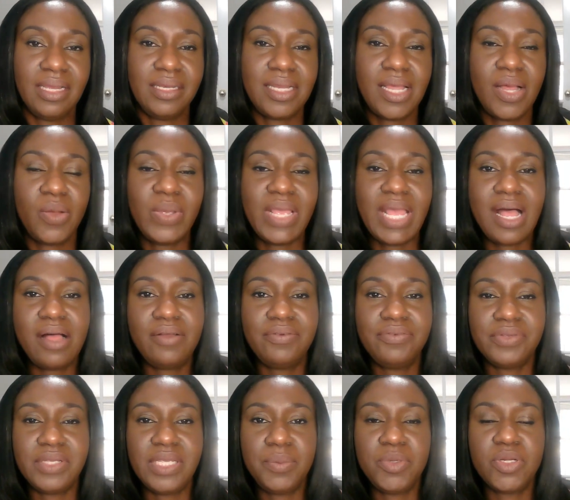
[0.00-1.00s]
Now we have
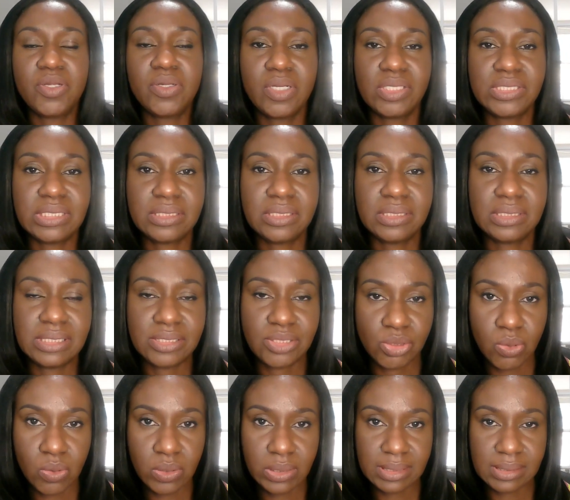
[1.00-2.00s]
immunological
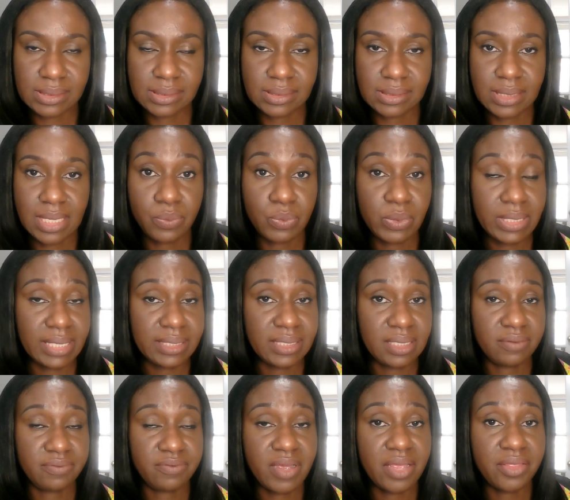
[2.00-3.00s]
disorders. I will
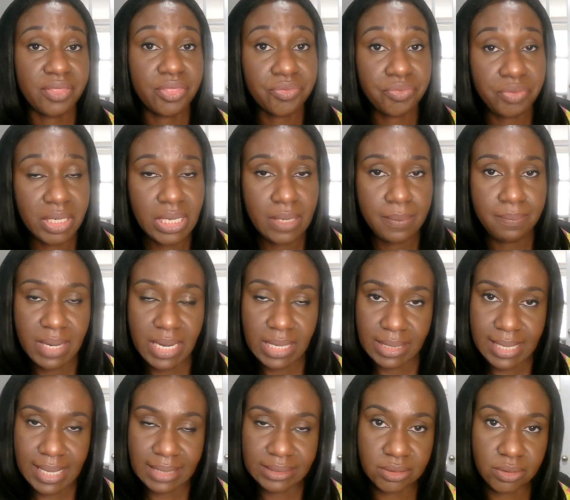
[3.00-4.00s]
identify three
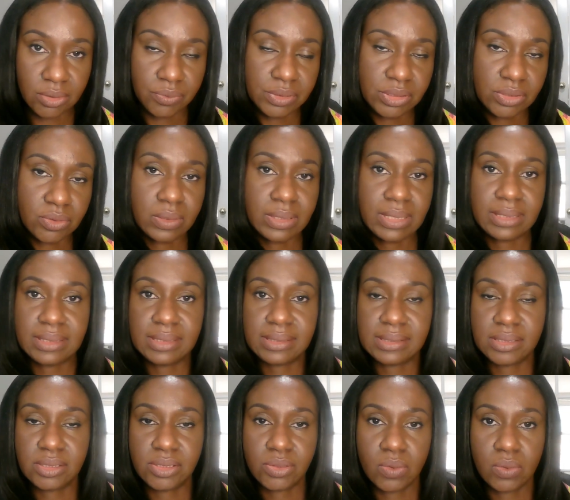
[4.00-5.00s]
main categories under
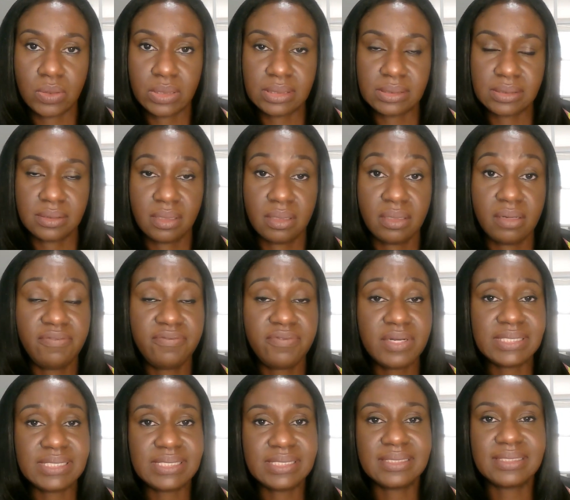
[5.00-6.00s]
these disorders. The
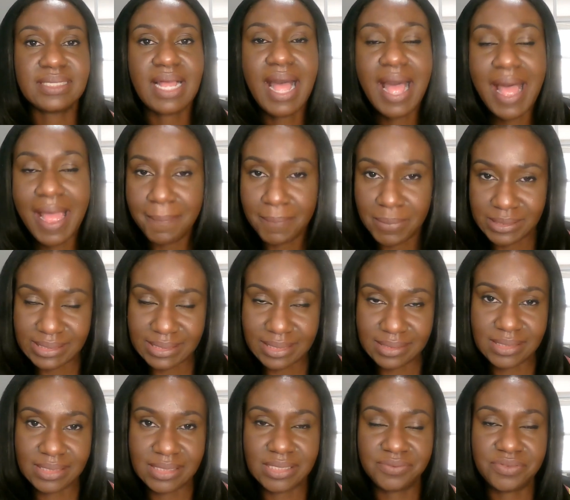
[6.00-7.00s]
first is the
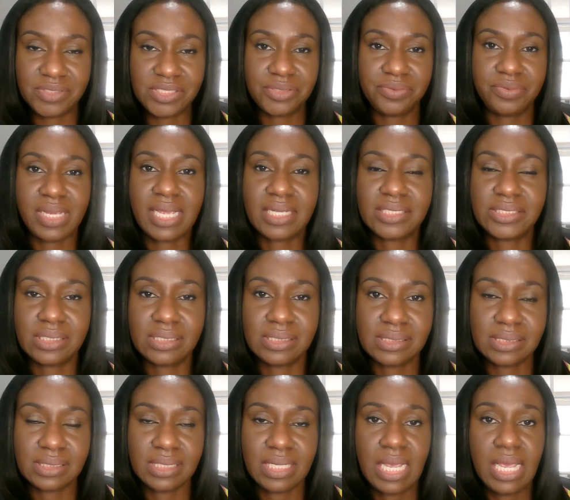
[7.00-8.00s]
hypersensitivity
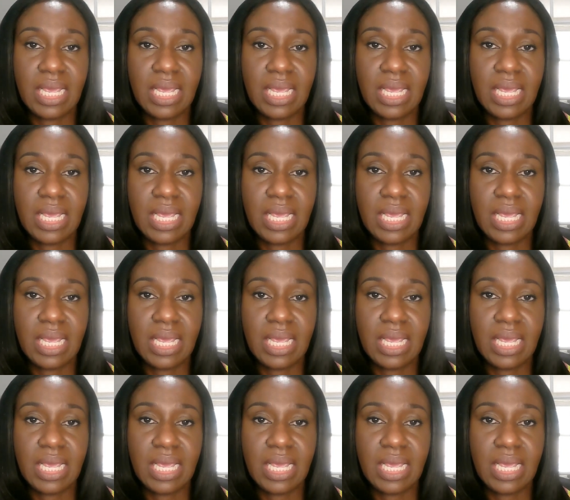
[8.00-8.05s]
reactions.